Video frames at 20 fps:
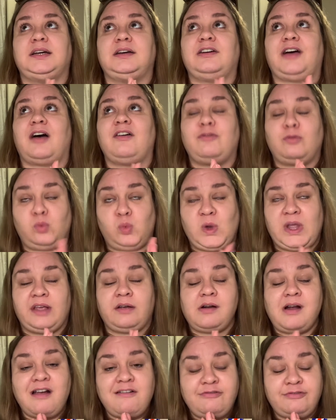
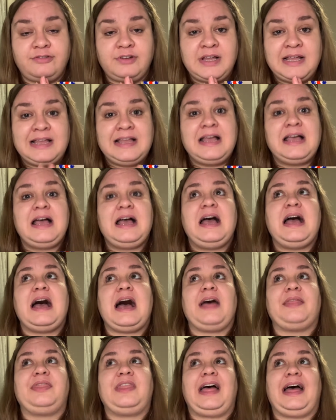aware of.
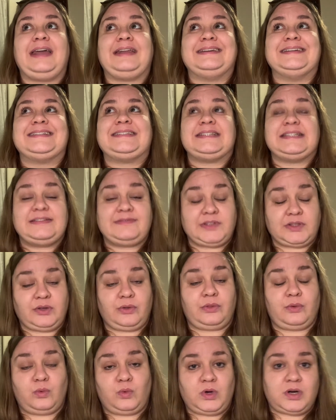And that is, even though
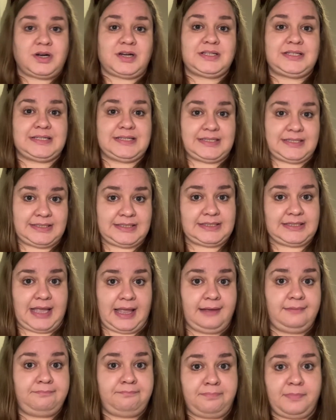the word is the
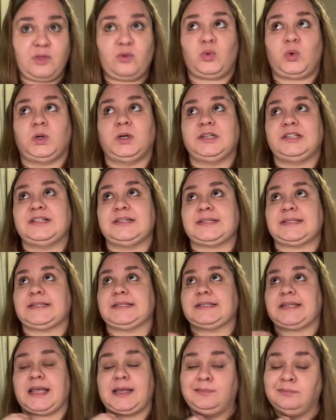same,
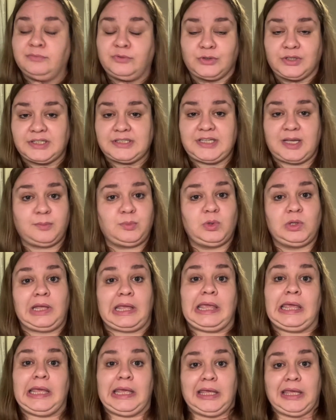for example,
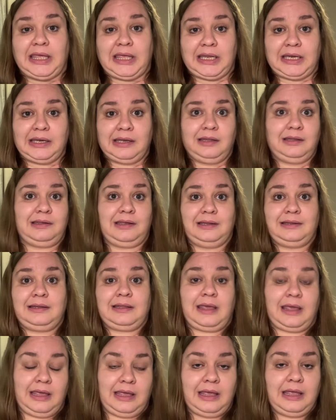kyn and
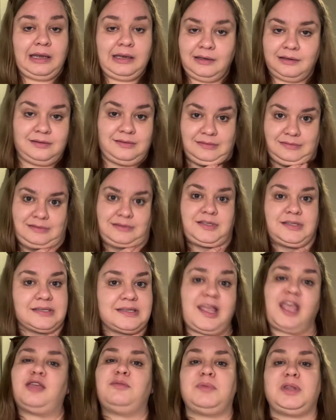kyn, it's the
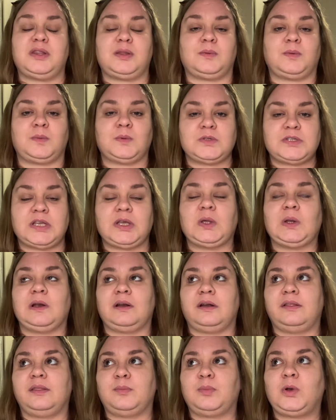same in the singular
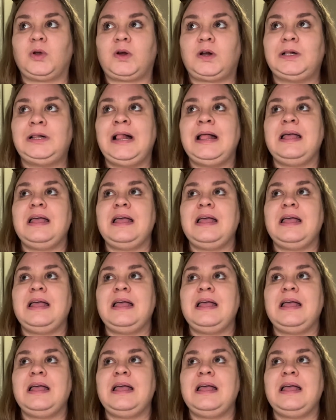and the plural,